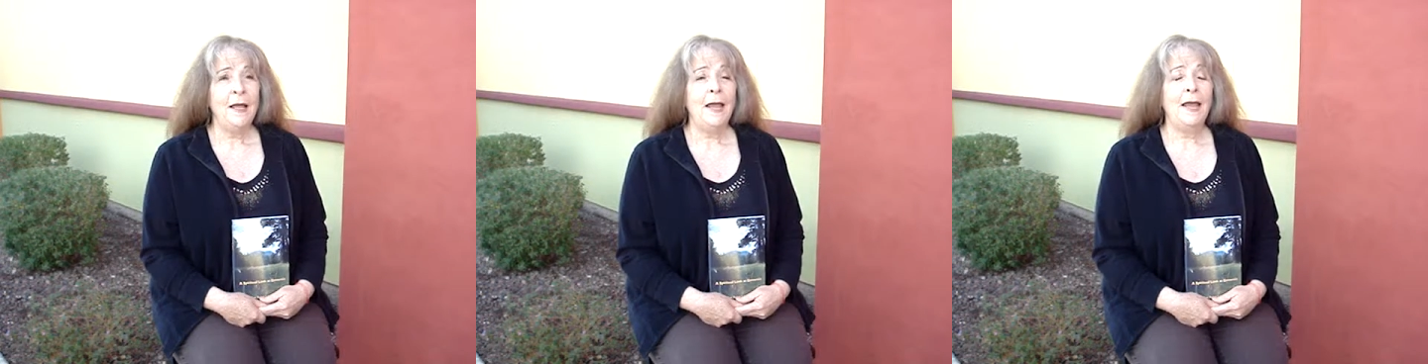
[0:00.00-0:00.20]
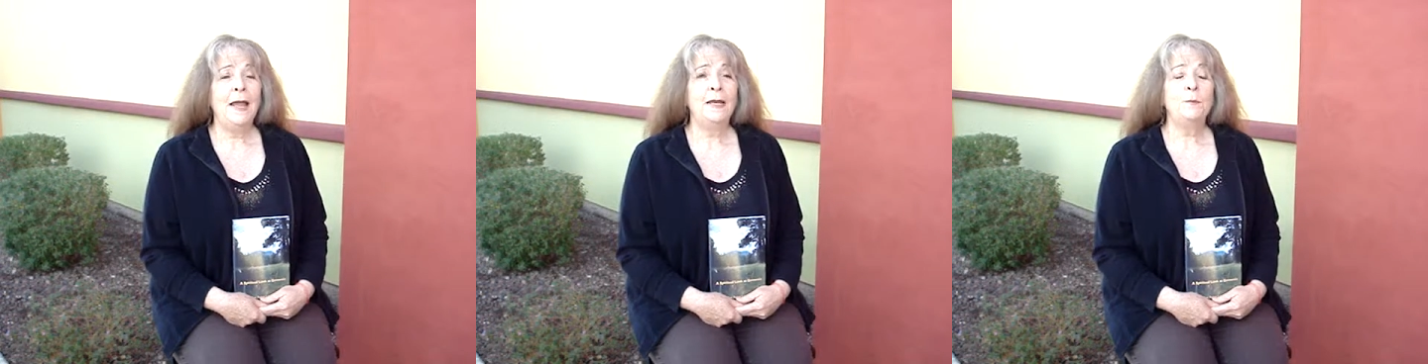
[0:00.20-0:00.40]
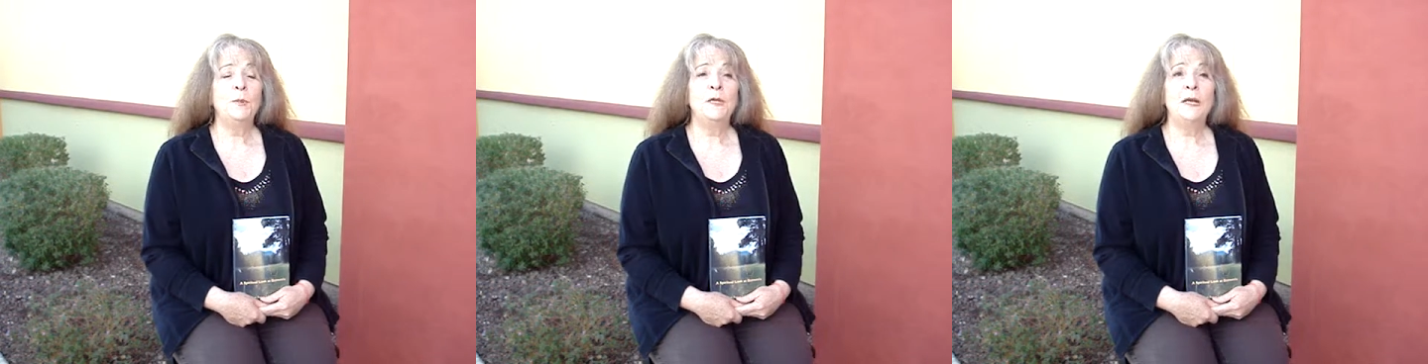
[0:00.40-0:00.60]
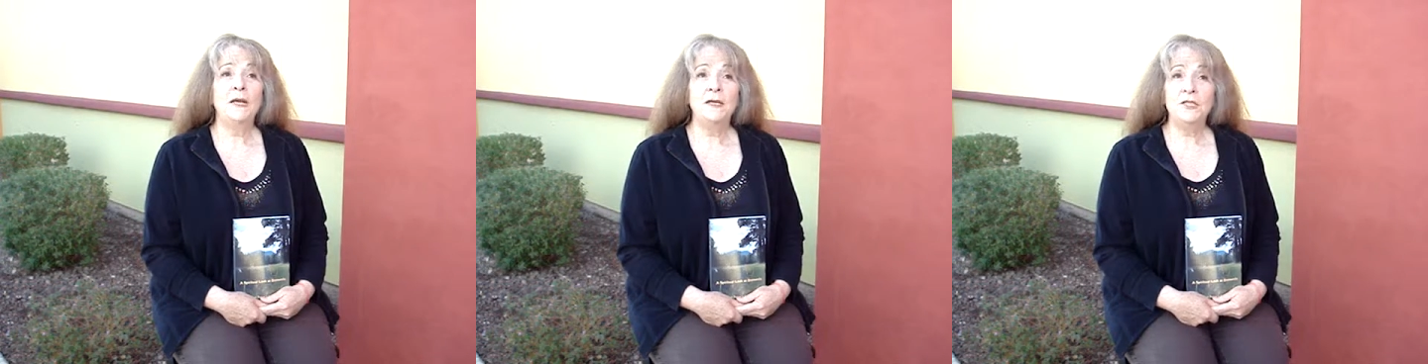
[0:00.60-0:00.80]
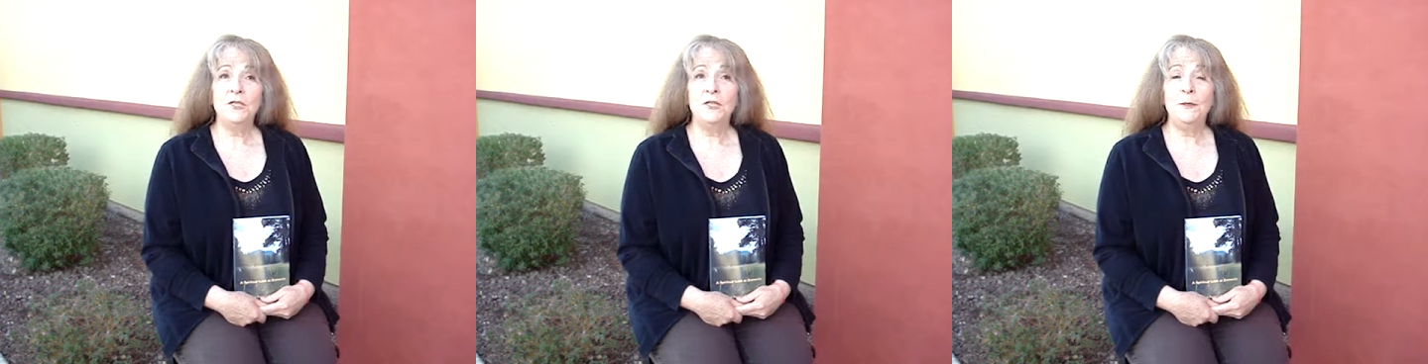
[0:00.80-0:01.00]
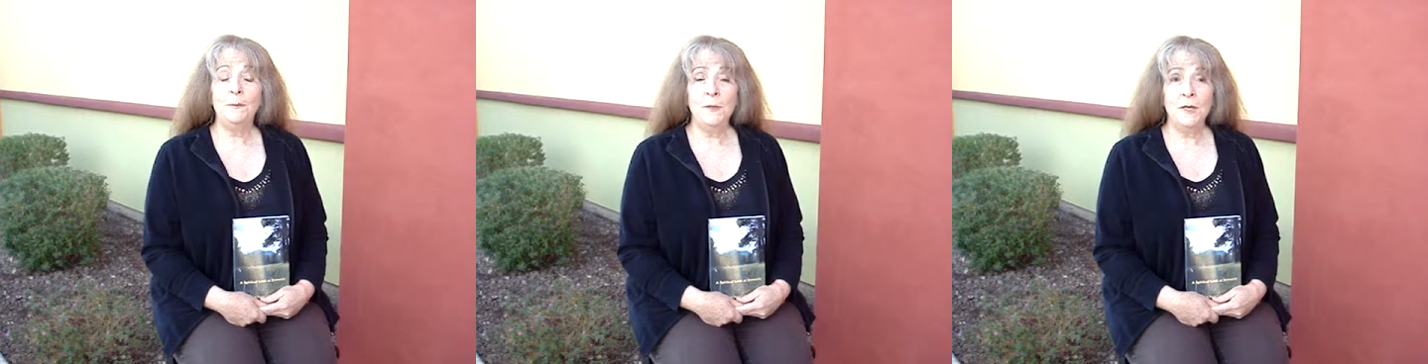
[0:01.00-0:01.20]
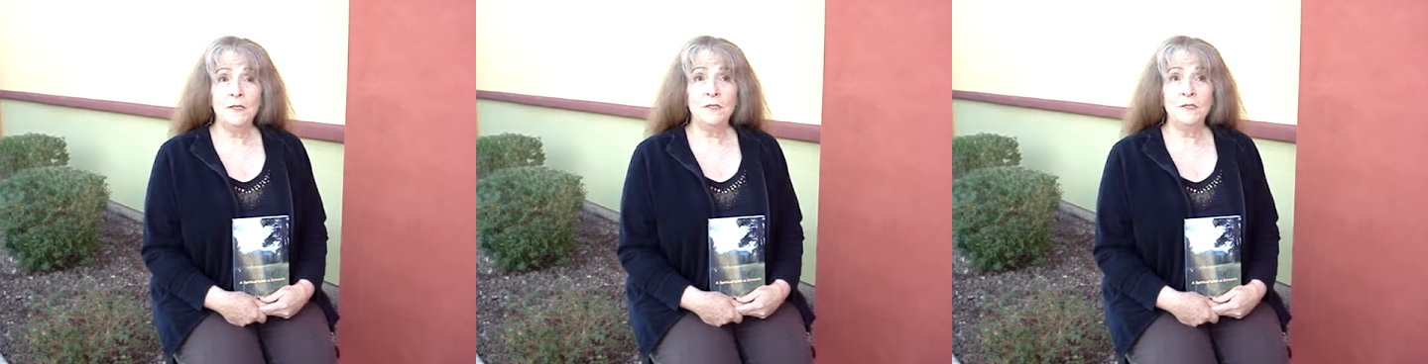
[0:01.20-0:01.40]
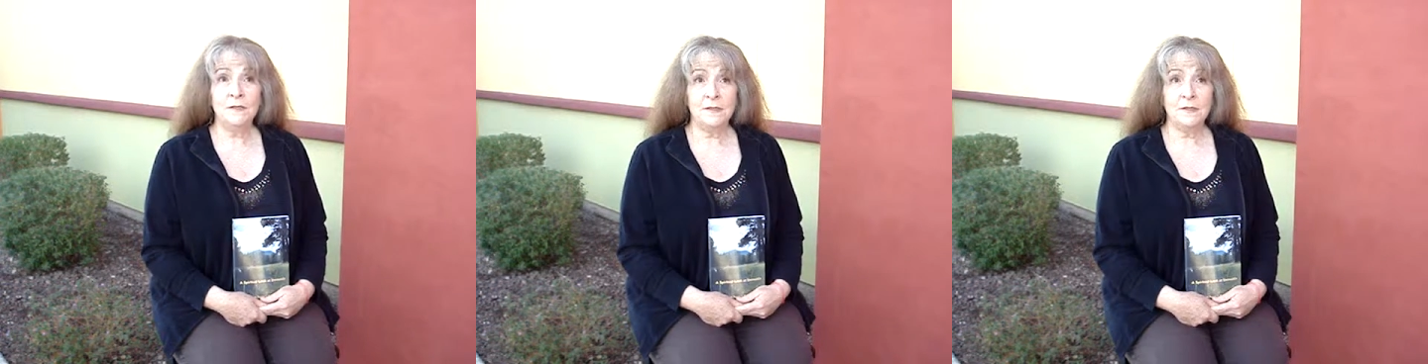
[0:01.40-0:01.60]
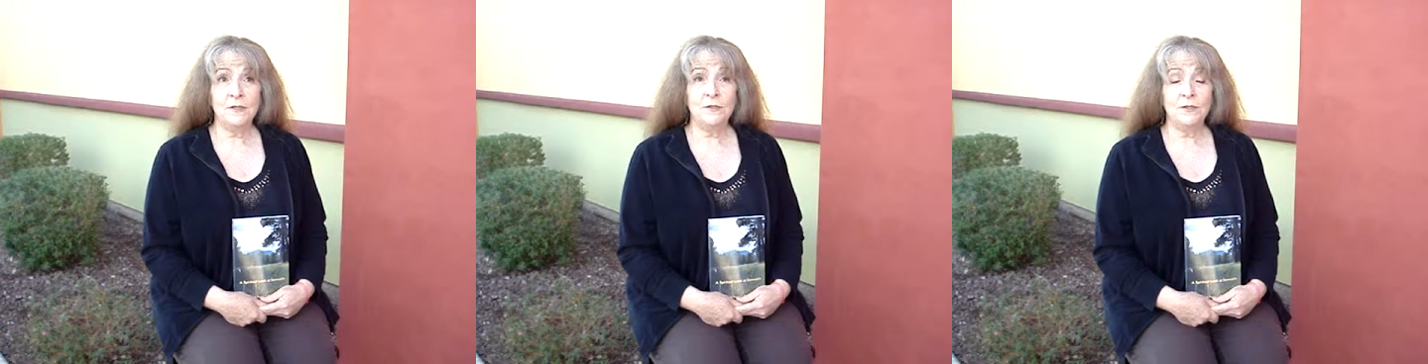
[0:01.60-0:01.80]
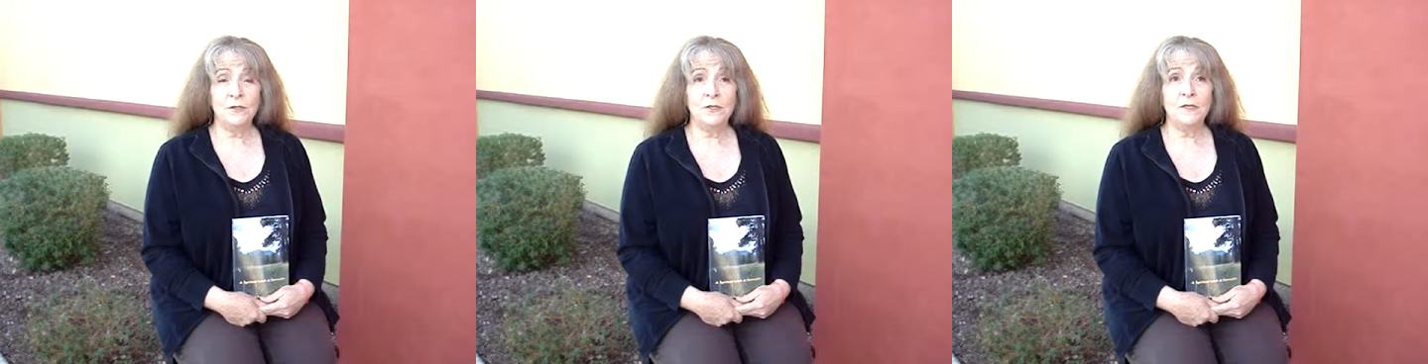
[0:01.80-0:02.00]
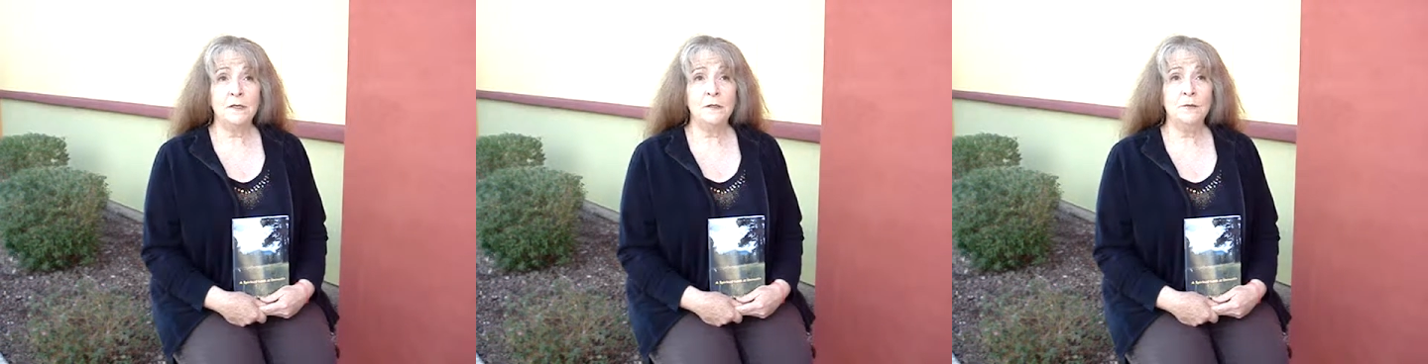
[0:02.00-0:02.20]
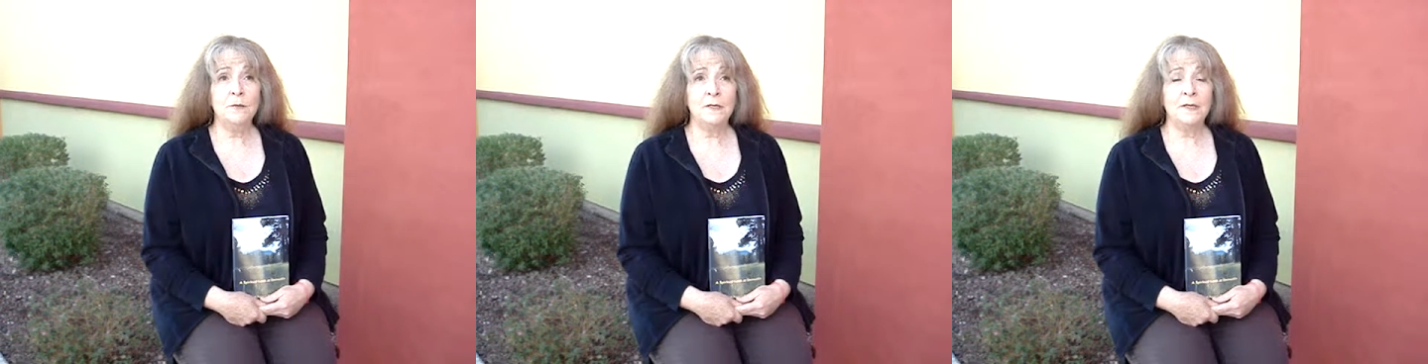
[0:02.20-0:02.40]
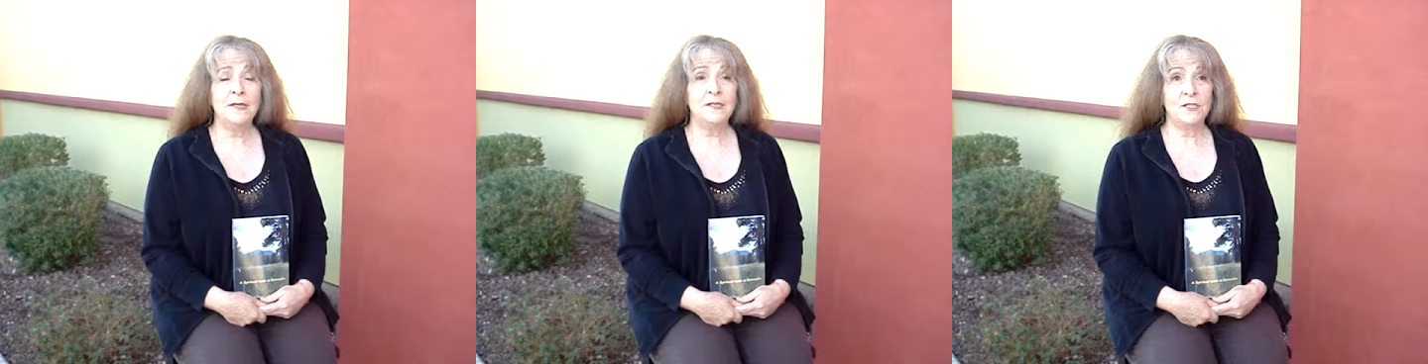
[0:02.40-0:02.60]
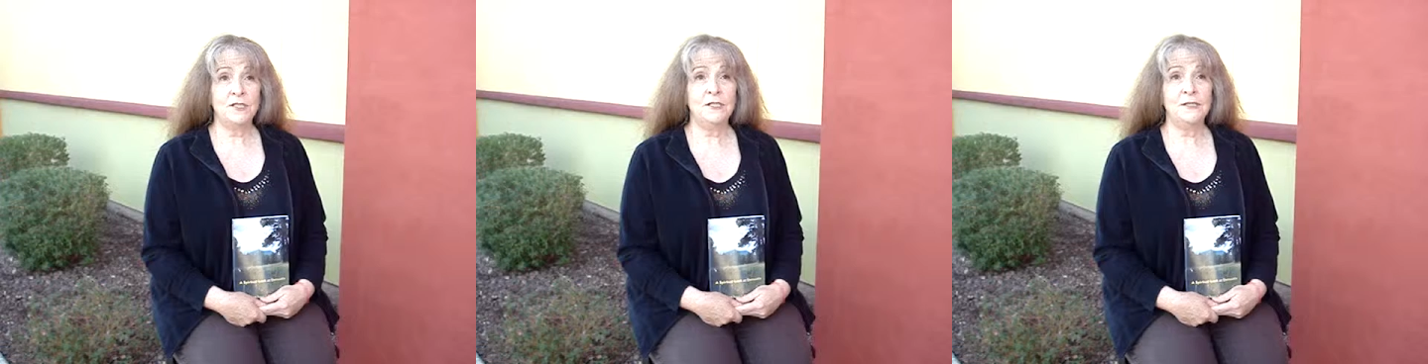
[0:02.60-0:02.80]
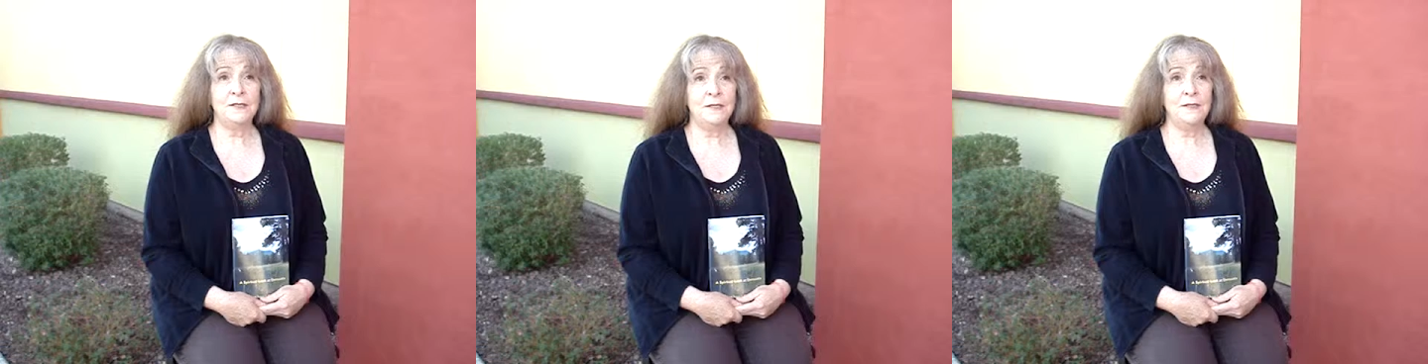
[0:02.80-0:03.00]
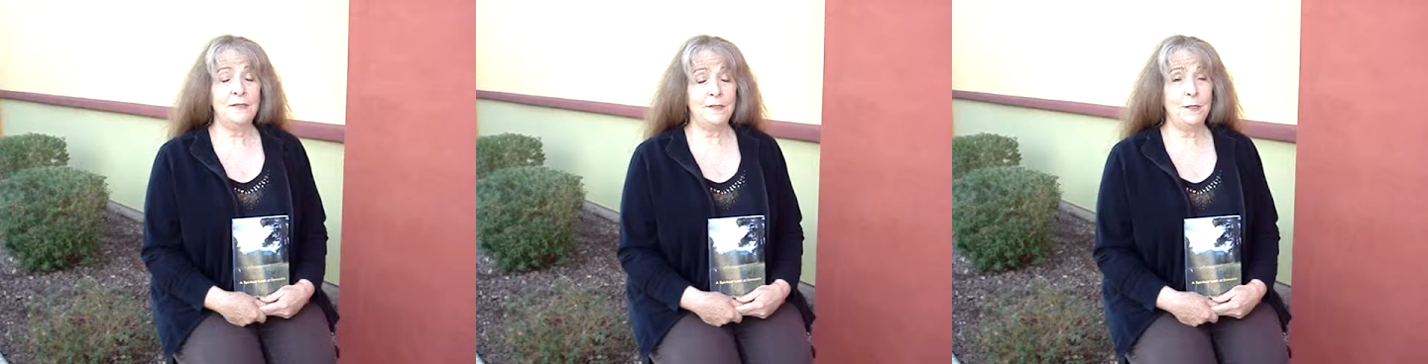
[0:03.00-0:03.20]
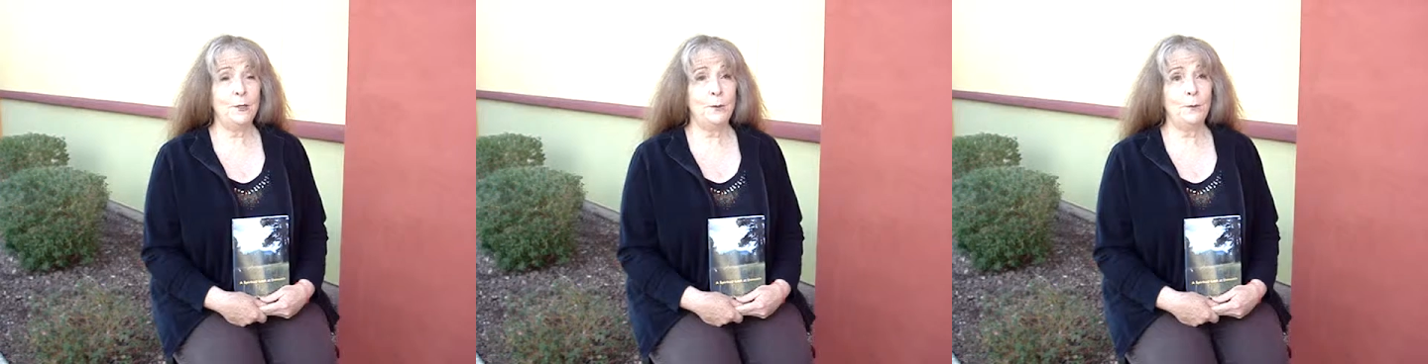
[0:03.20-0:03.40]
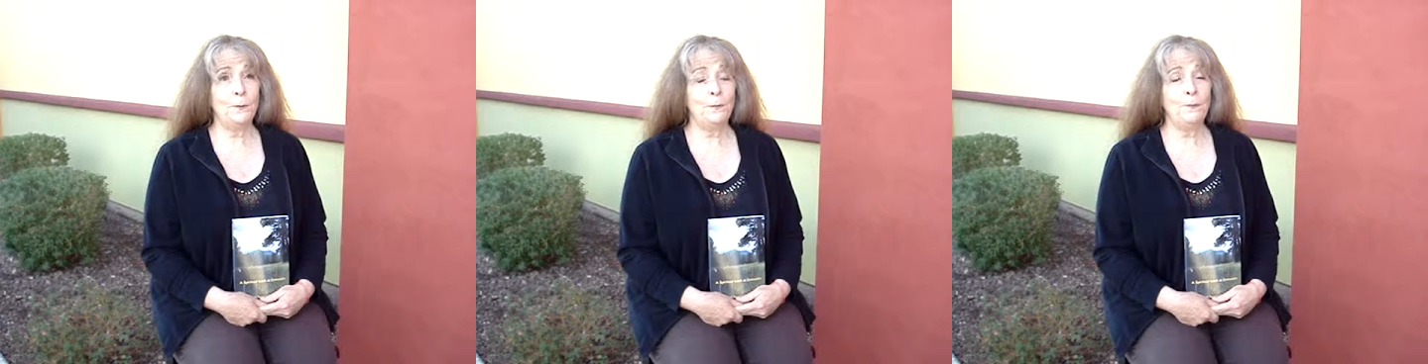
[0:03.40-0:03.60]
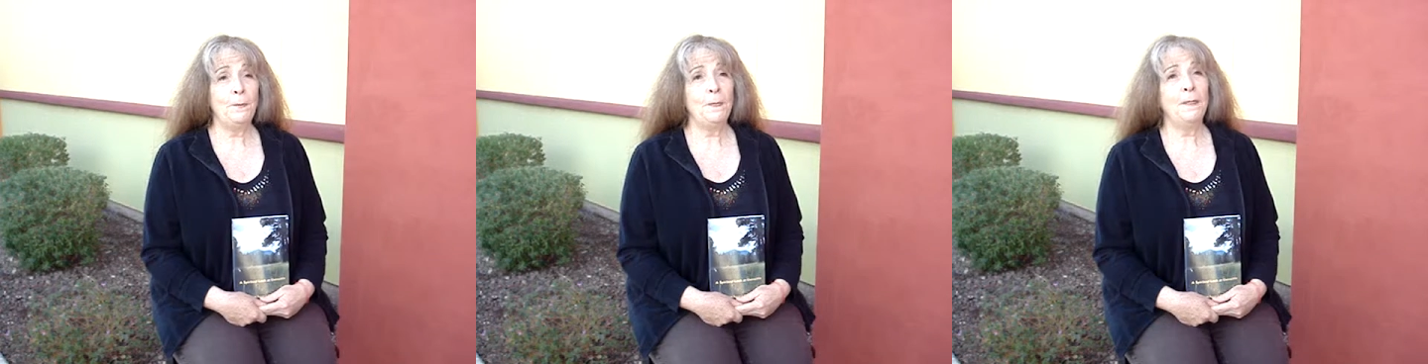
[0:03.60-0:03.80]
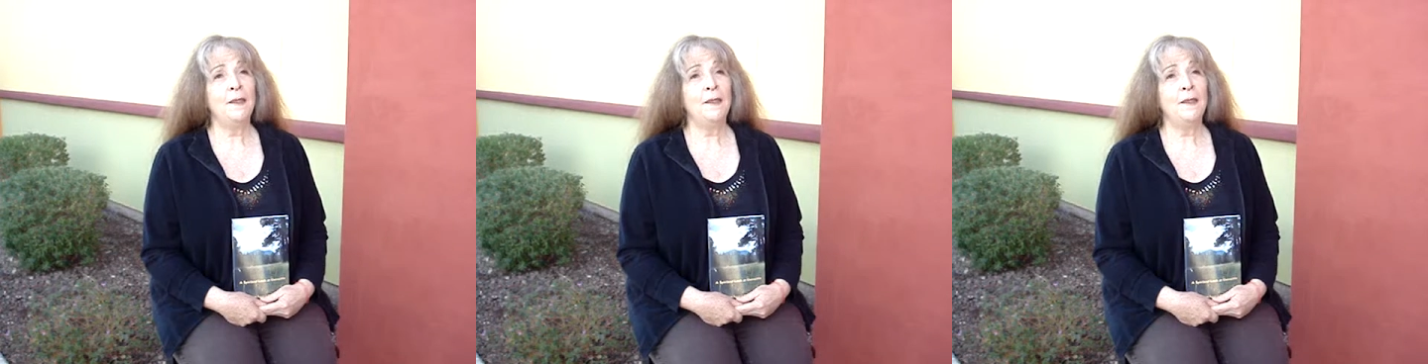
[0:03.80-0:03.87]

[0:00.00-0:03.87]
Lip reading: And because she mentions to her children that she sees him,